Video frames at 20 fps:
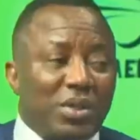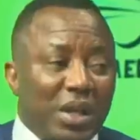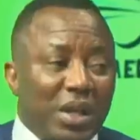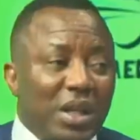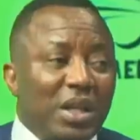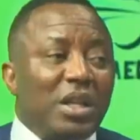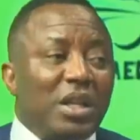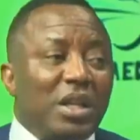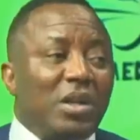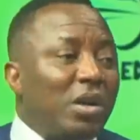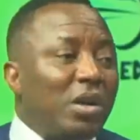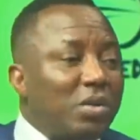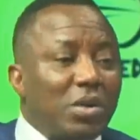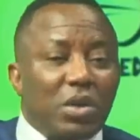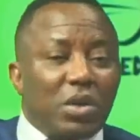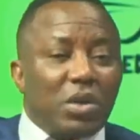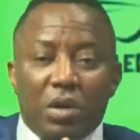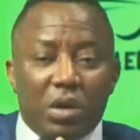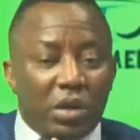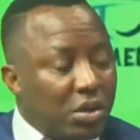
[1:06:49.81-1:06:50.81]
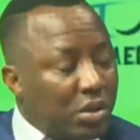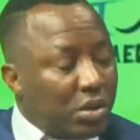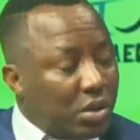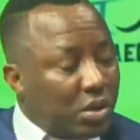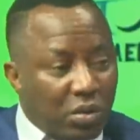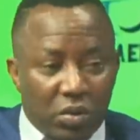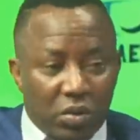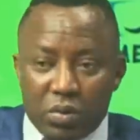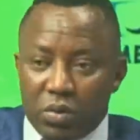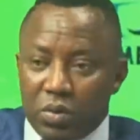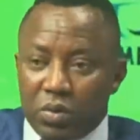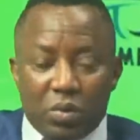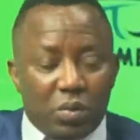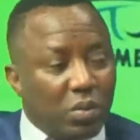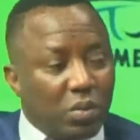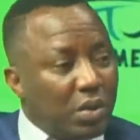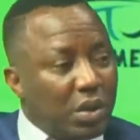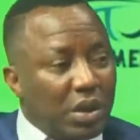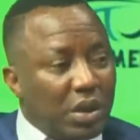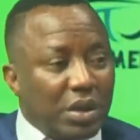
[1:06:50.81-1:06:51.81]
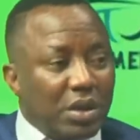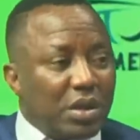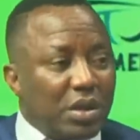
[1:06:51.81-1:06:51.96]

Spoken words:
I'm saying it not to...